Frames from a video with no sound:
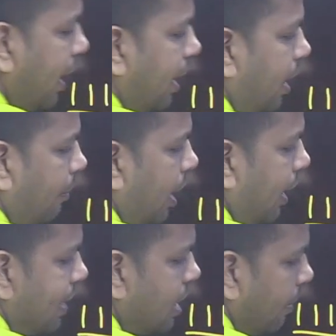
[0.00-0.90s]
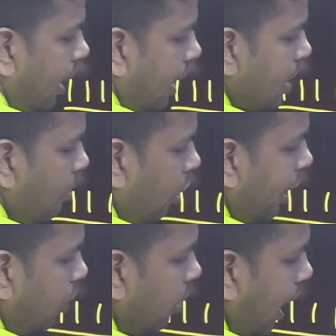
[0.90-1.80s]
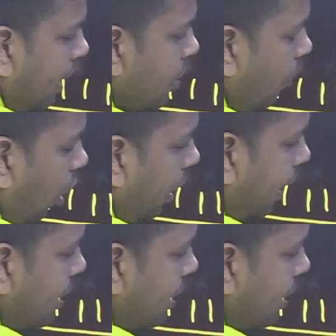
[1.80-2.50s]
number. Decimal corresponding to that is what? It's